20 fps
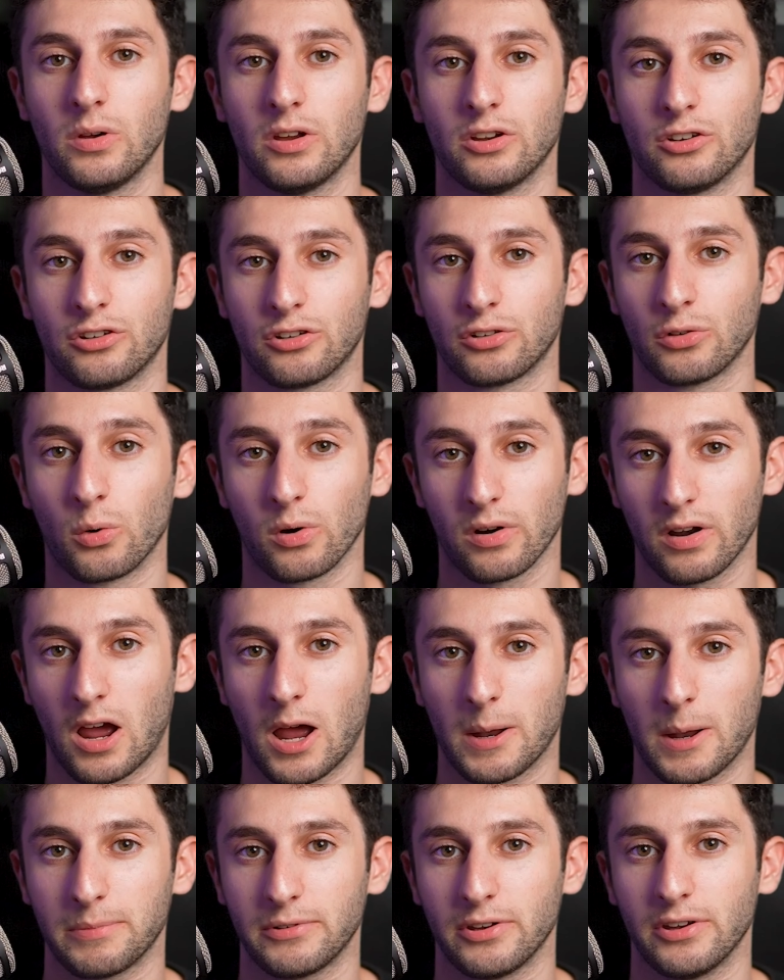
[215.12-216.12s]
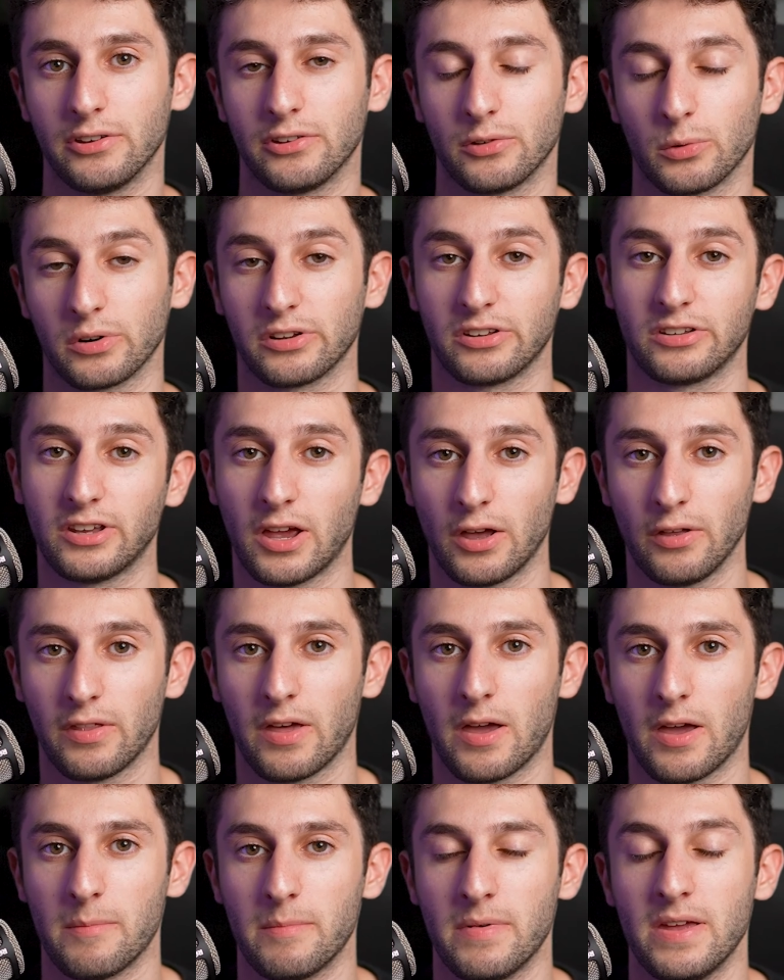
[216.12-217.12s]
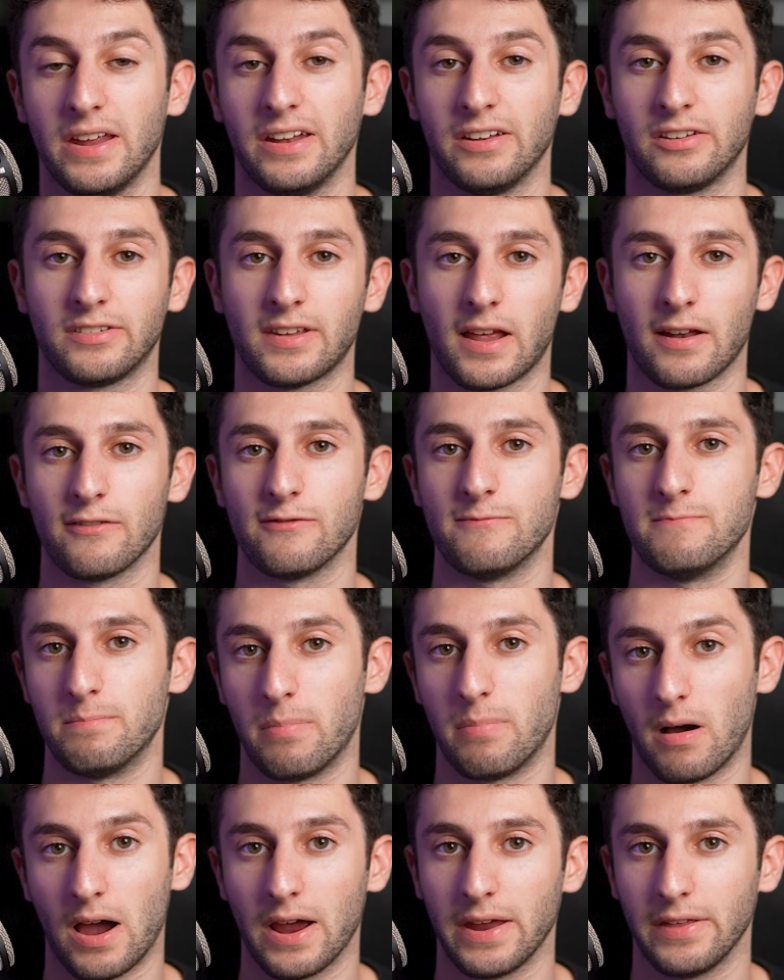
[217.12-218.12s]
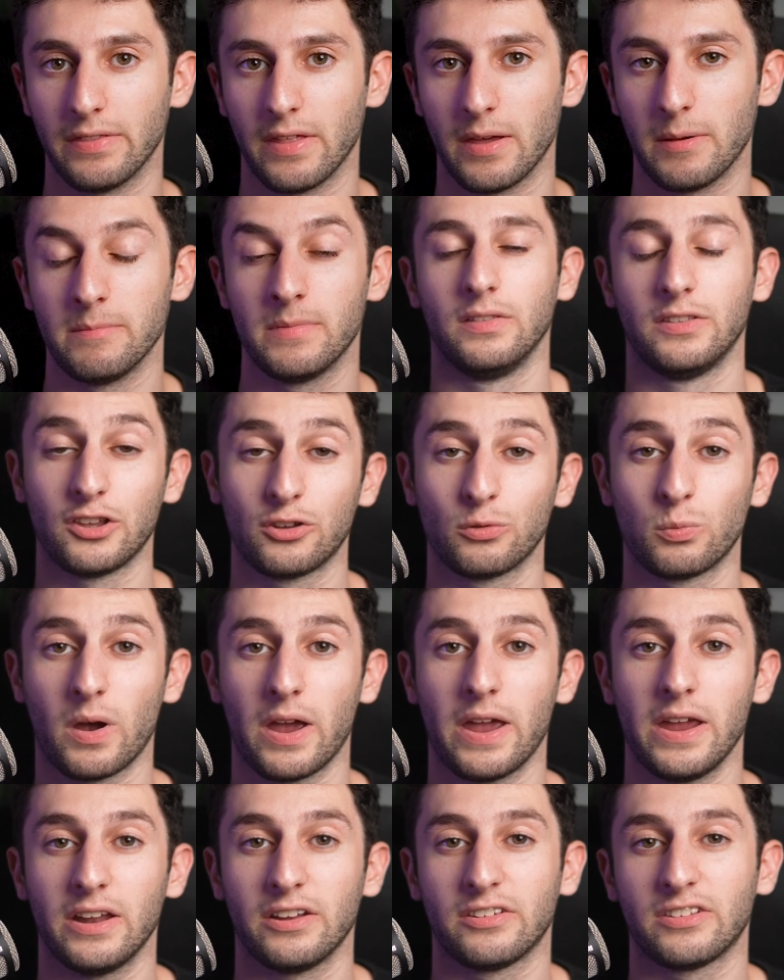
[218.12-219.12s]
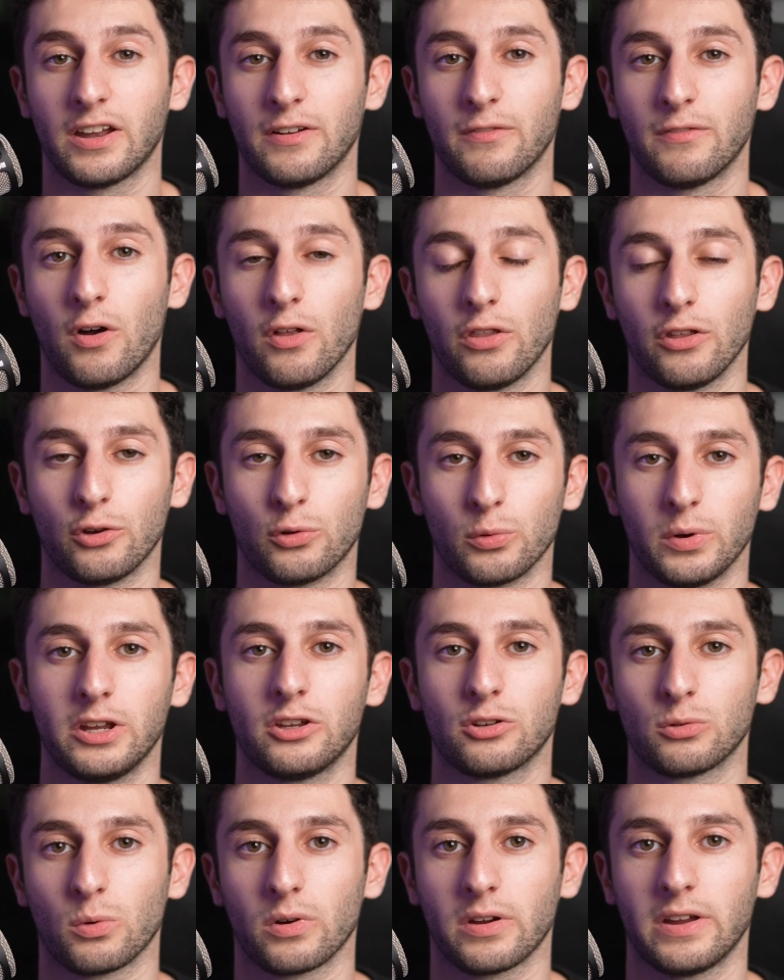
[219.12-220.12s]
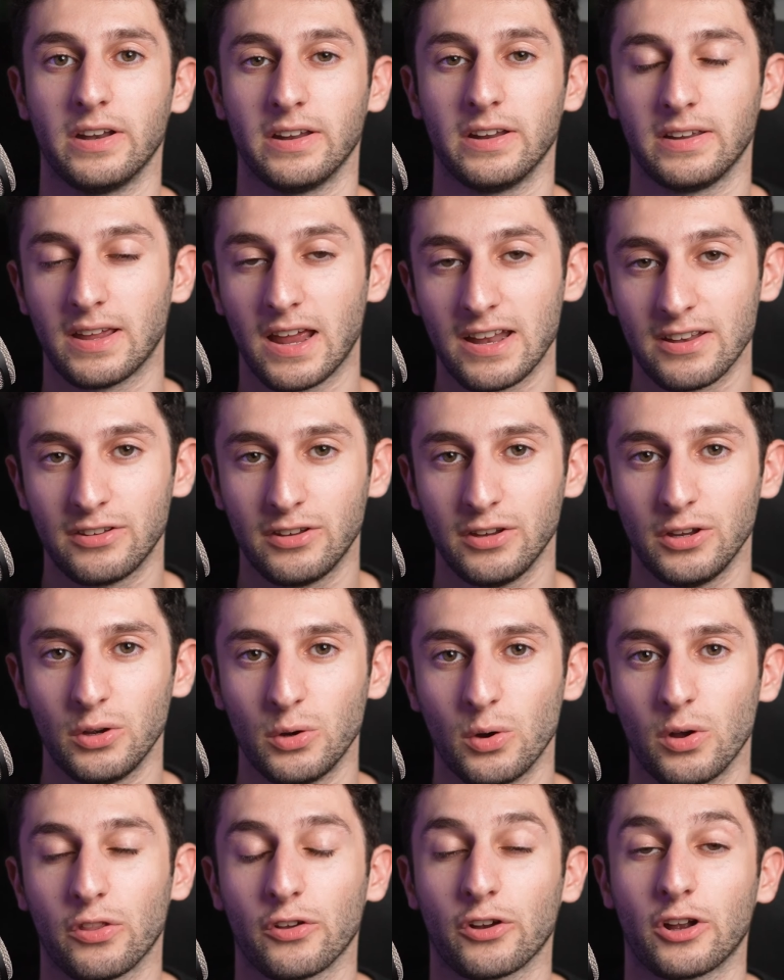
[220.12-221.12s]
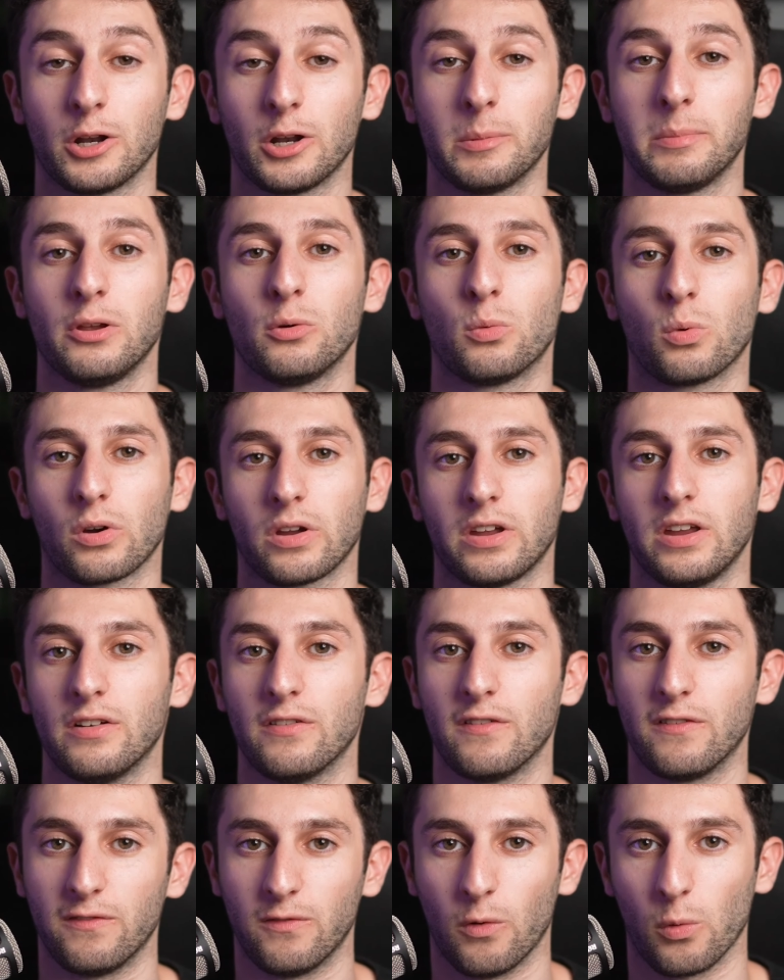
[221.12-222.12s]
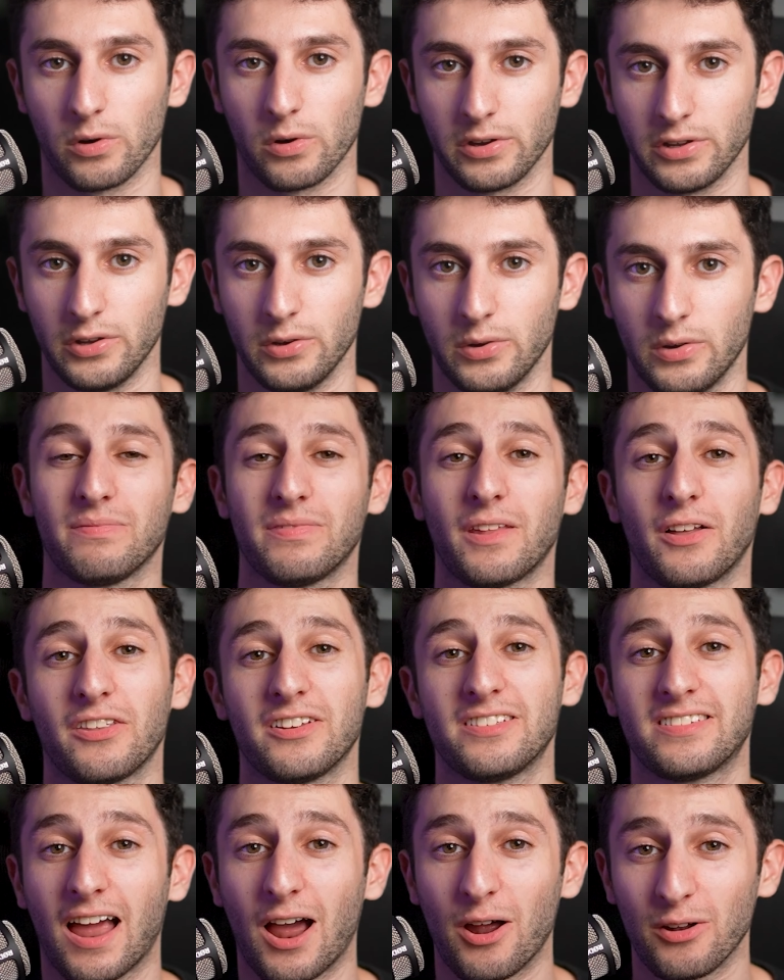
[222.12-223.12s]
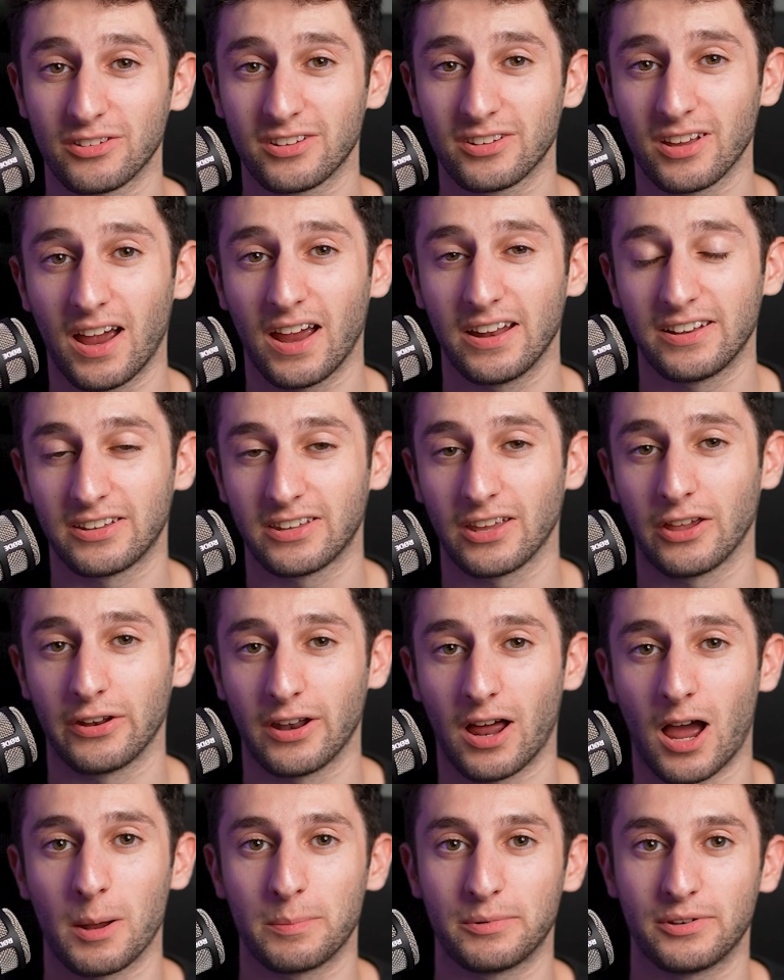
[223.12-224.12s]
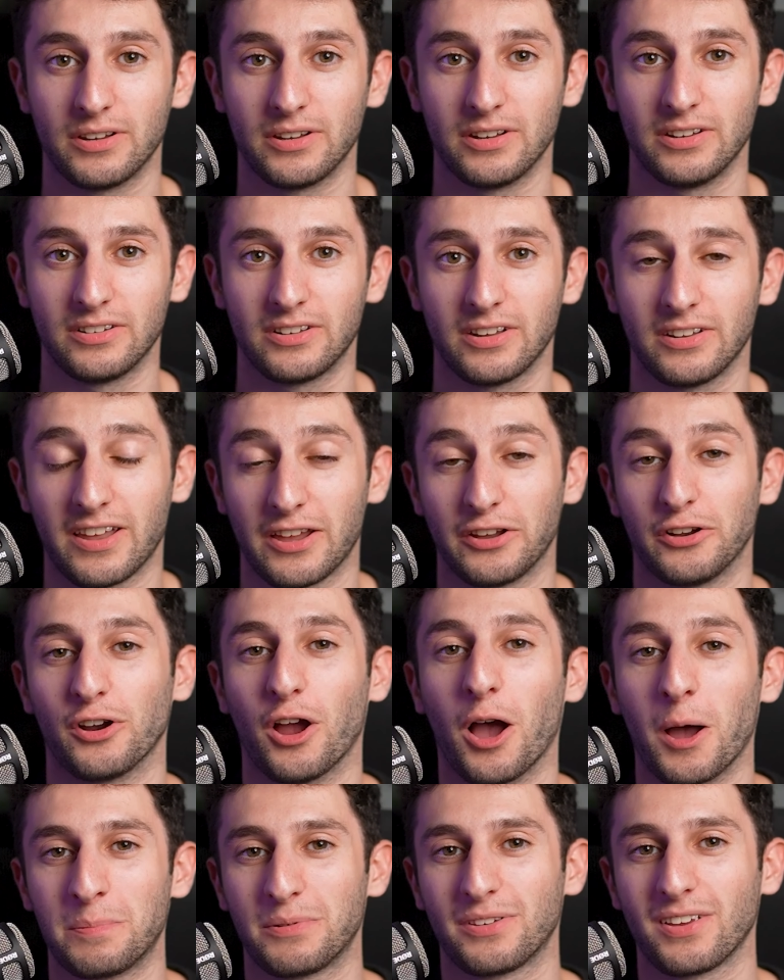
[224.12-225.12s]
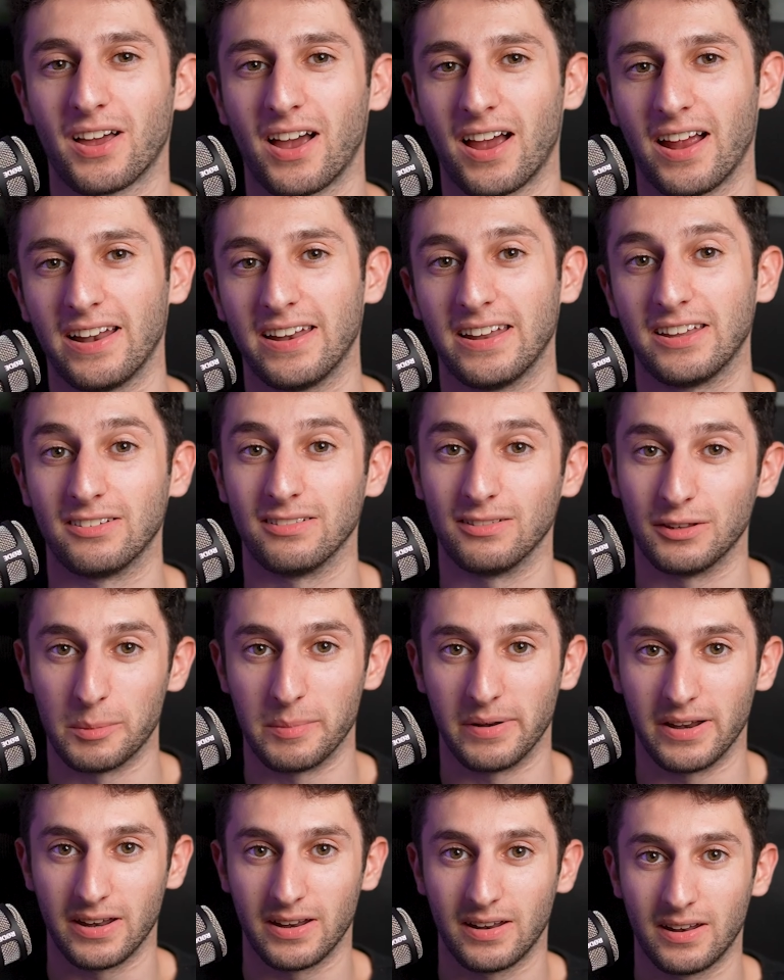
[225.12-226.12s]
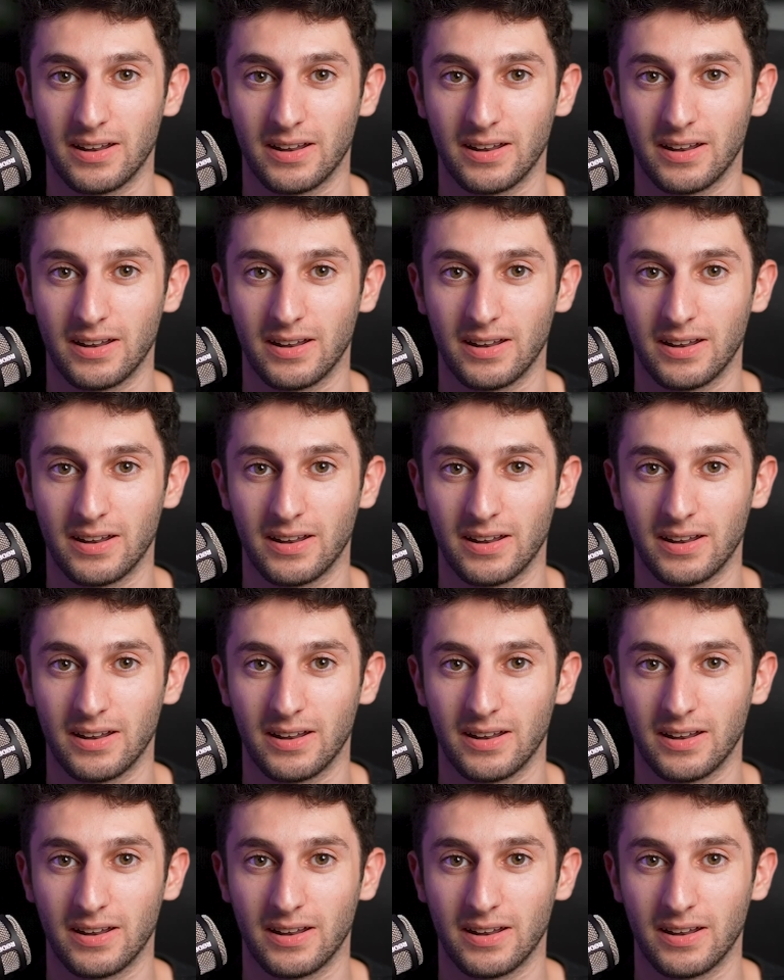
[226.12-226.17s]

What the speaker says: is short options or sell them instead of buying them. This way, instead of all the Greeks working against you, they're going to be working for you. Now, the downside to selling options is that your upside is limited.